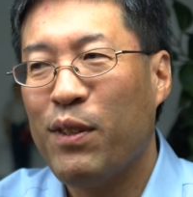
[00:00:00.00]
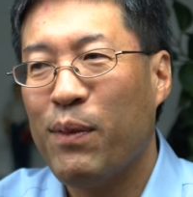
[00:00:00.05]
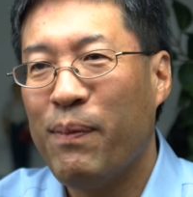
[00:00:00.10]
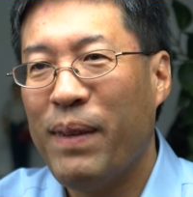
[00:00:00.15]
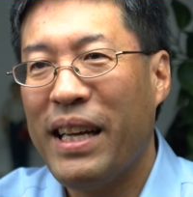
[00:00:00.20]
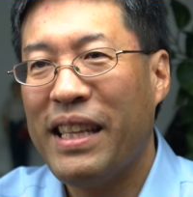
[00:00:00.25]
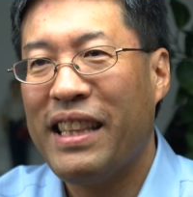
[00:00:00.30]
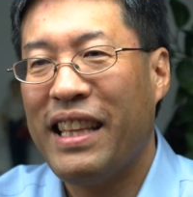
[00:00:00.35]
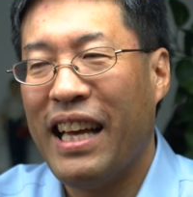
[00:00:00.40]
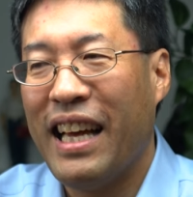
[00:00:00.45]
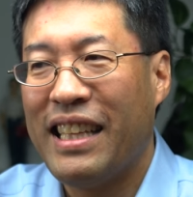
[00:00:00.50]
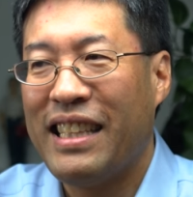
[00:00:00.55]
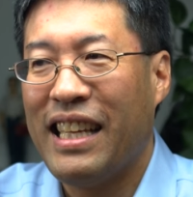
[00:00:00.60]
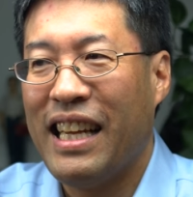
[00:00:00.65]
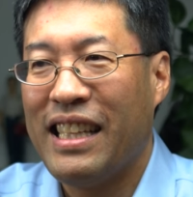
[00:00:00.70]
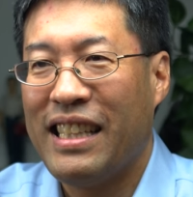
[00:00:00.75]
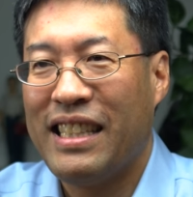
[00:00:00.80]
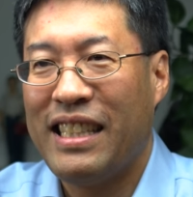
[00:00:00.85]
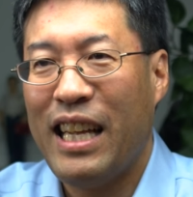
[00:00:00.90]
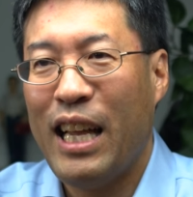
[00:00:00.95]
to admit that
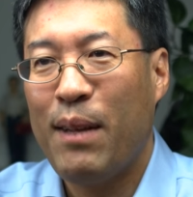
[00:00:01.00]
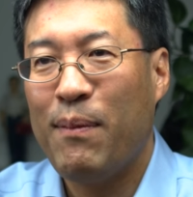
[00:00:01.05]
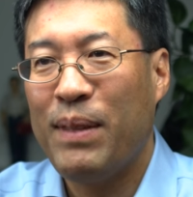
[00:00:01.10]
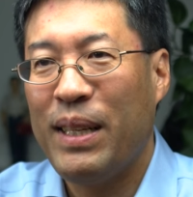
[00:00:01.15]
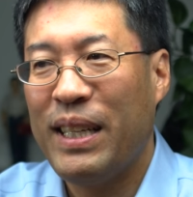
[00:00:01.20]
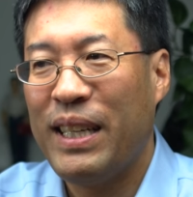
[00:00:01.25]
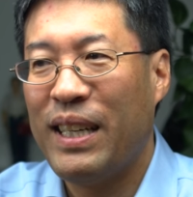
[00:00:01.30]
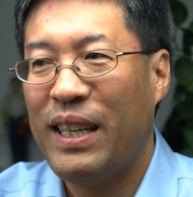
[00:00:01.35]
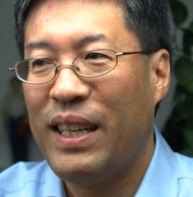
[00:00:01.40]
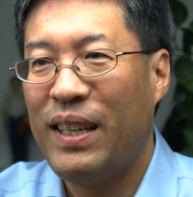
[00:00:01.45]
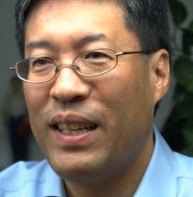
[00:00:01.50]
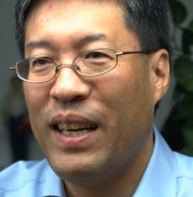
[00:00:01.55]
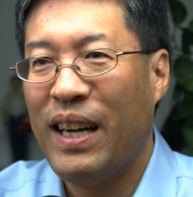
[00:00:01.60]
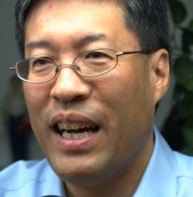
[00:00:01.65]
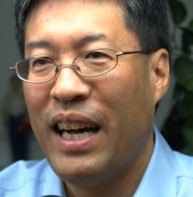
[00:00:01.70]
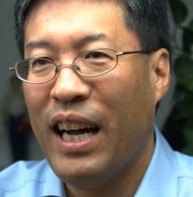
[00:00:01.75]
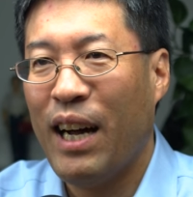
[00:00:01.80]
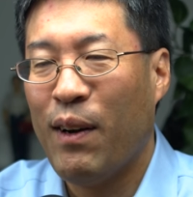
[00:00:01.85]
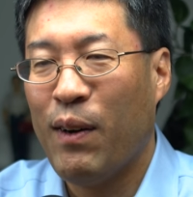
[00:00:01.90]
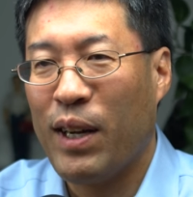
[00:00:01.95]
that same year,
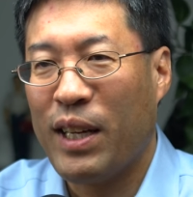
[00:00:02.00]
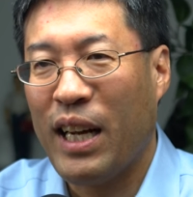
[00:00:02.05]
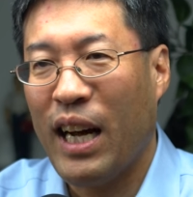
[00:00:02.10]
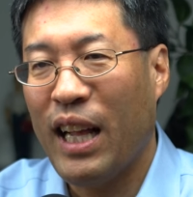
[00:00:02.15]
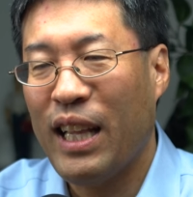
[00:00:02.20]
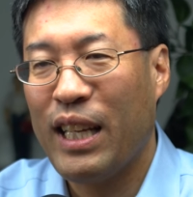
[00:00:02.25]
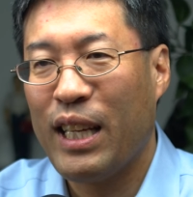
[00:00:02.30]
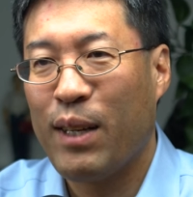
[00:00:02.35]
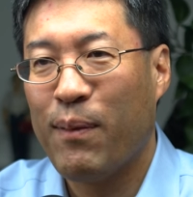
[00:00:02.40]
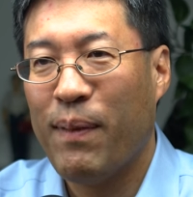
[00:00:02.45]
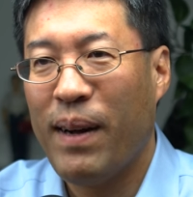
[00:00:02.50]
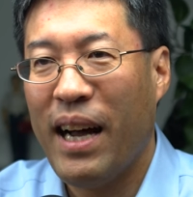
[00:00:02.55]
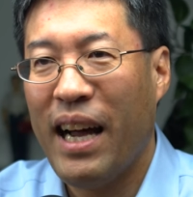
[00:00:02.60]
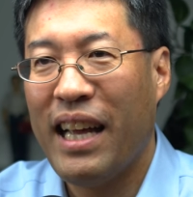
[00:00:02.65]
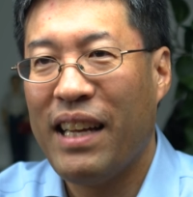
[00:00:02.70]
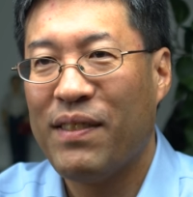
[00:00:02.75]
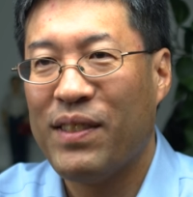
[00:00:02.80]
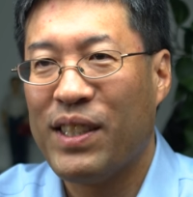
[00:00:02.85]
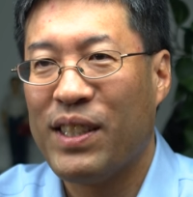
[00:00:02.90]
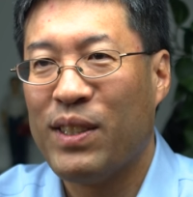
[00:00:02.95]
a colleague of
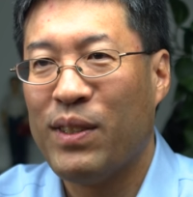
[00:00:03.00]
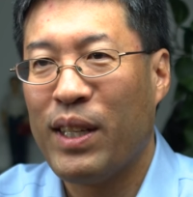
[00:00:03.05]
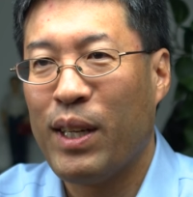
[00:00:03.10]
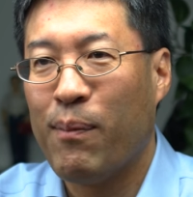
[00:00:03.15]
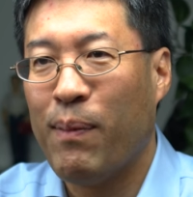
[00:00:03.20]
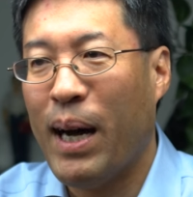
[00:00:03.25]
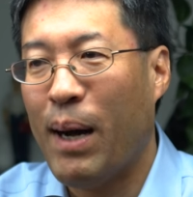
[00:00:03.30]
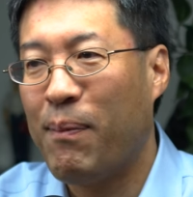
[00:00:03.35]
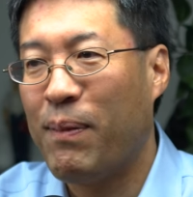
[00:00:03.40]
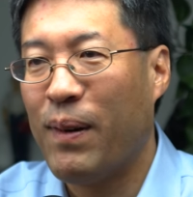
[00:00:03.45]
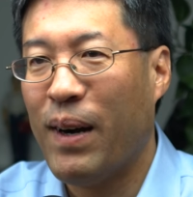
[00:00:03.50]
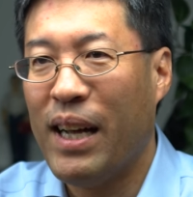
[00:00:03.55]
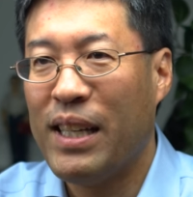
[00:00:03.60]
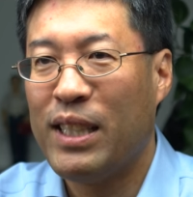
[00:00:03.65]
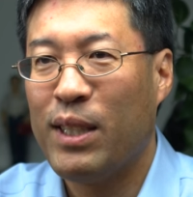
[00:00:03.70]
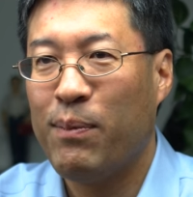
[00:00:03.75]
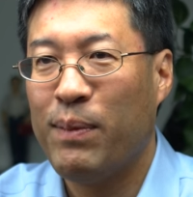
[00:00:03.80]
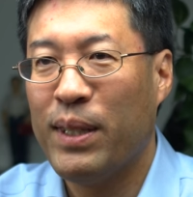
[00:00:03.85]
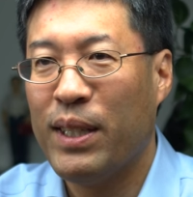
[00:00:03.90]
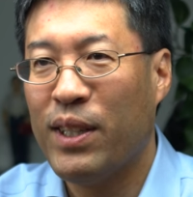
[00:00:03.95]
mine was doing a
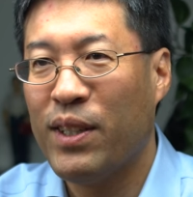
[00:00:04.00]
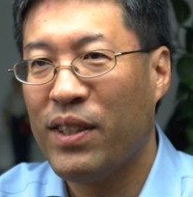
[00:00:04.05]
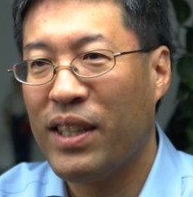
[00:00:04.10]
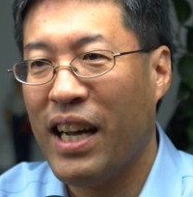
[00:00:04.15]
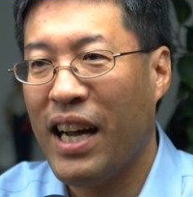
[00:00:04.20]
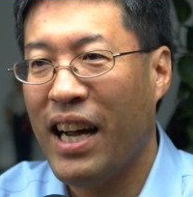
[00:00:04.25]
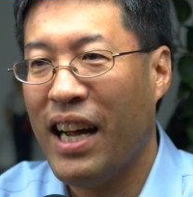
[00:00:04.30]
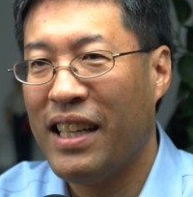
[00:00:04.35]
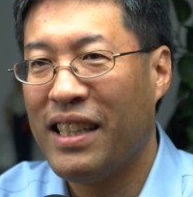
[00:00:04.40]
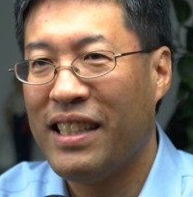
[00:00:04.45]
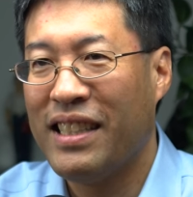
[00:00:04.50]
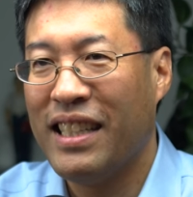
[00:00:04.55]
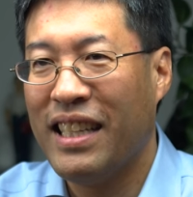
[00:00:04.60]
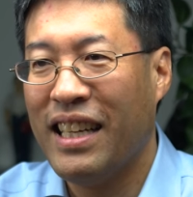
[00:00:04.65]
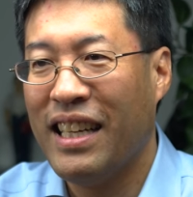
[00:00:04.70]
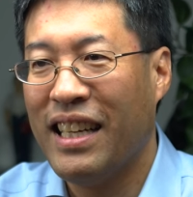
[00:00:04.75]
paparazzi bill, got,